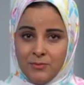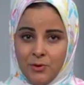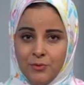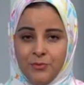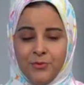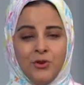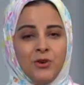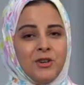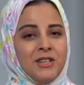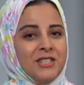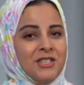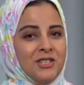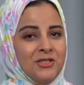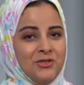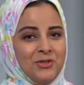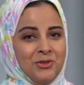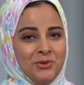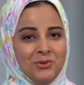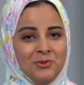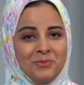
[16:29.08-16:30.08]
Of course you
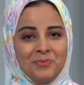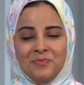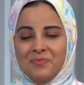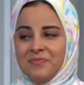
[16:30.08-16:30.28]
do.